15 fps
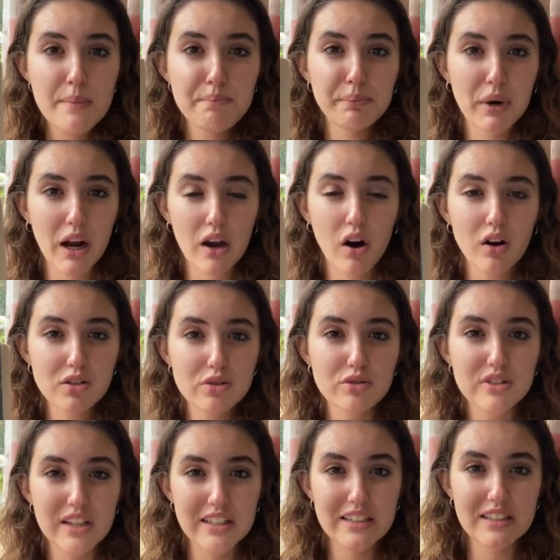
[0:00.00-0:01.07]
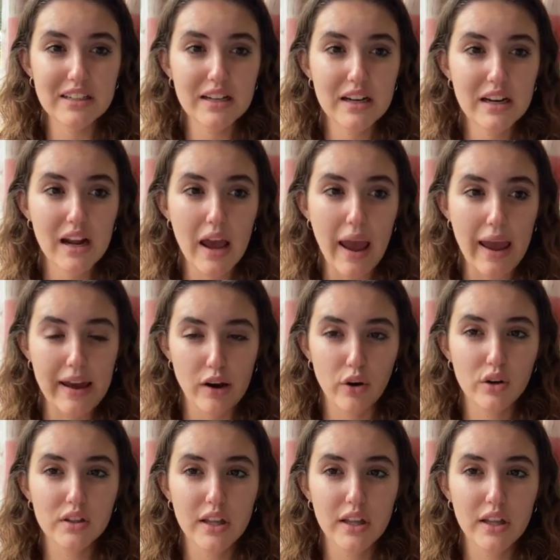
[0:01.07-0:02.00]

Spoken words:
but I also didn't hate her.